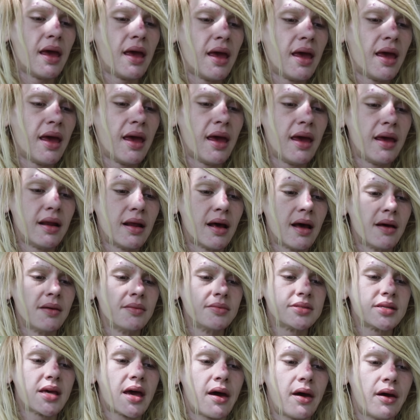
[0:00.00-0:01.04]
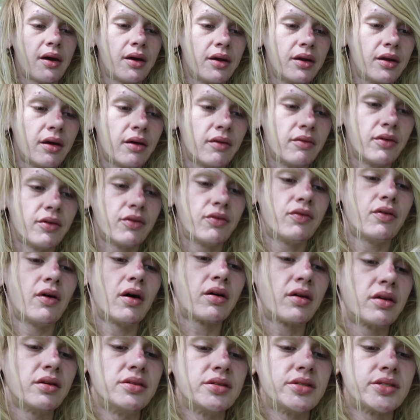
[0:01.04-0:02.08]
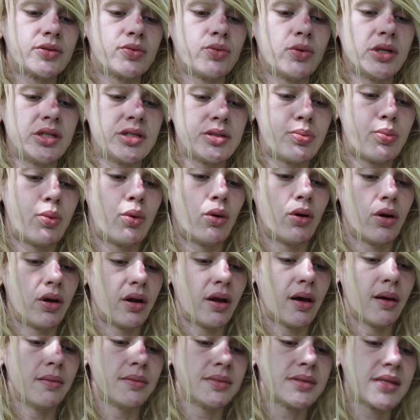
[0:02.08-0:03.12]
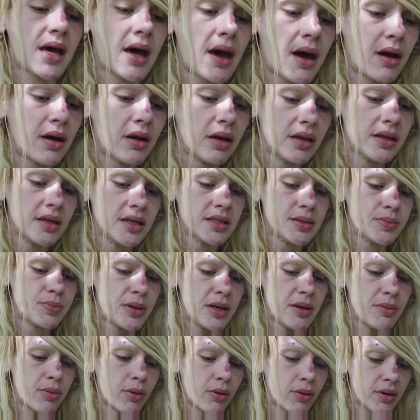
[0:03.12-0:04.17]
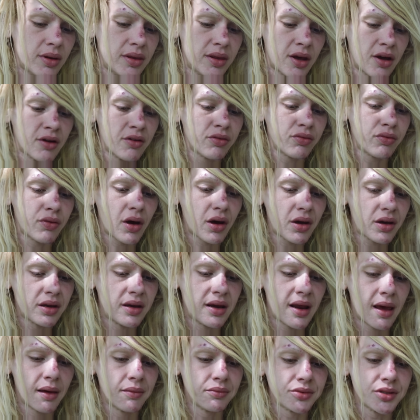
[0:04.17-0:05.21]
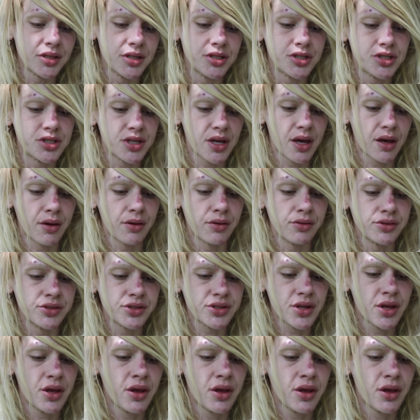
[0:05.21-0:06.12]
And I'm tired of a fucking switchboard. I'm tired of these people in their fucking empty shells.